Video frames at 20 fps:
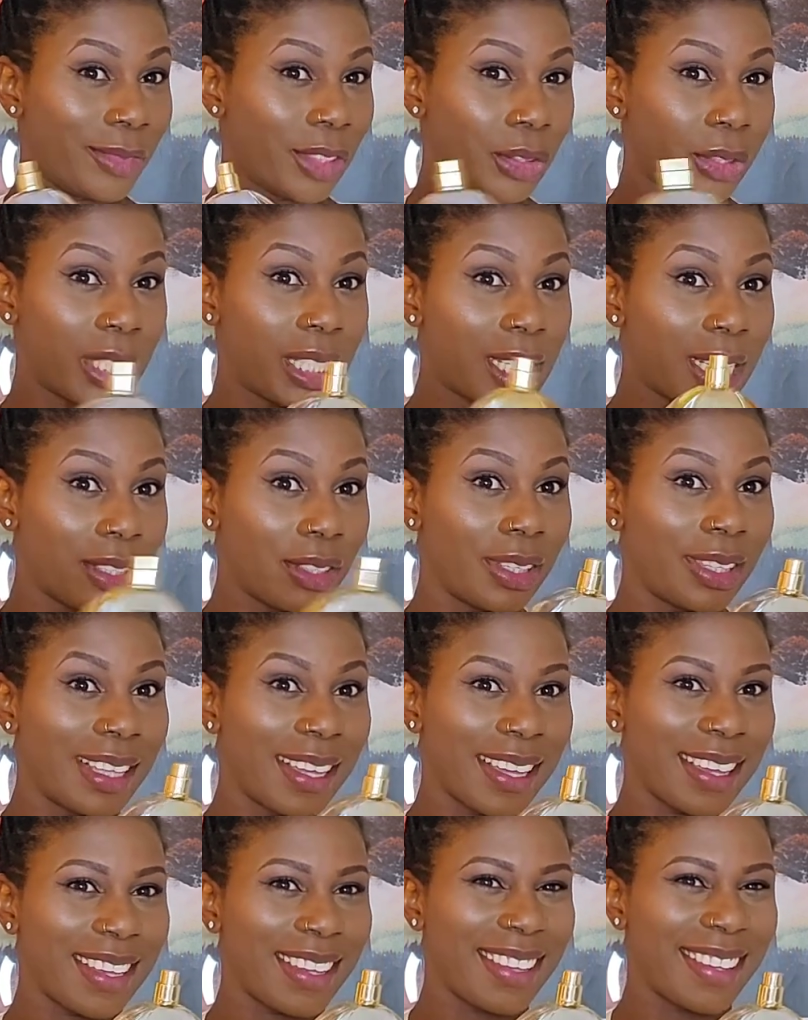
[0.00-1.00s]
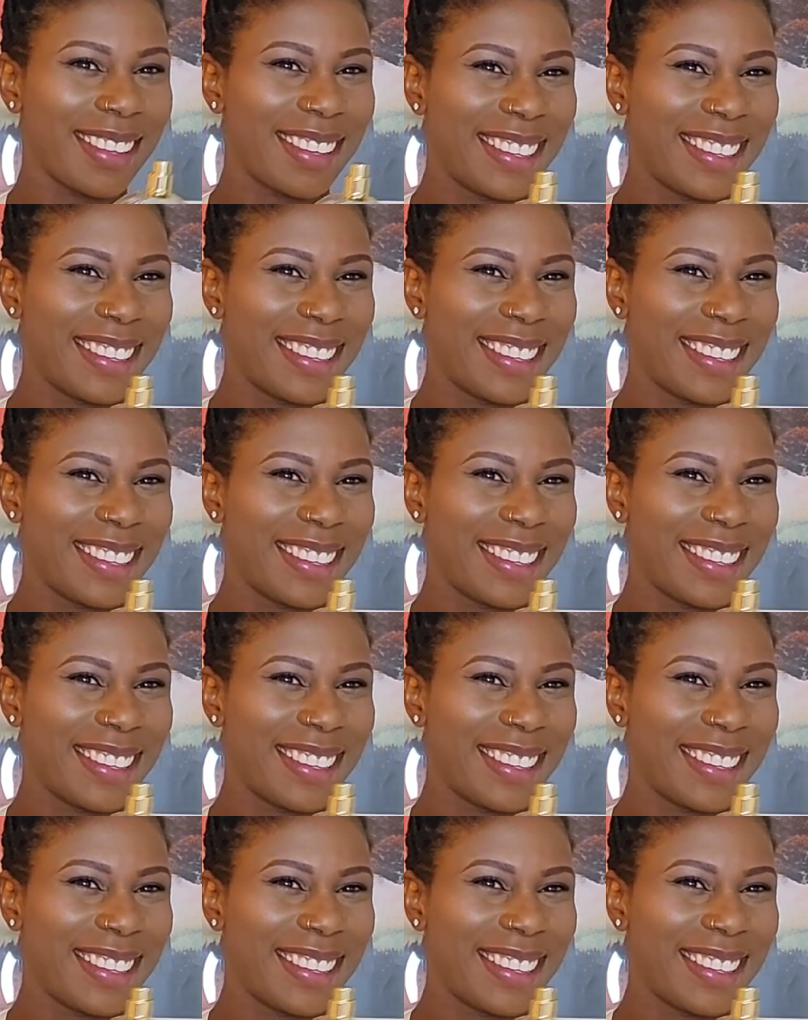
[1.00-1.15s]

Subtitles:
Great and unique.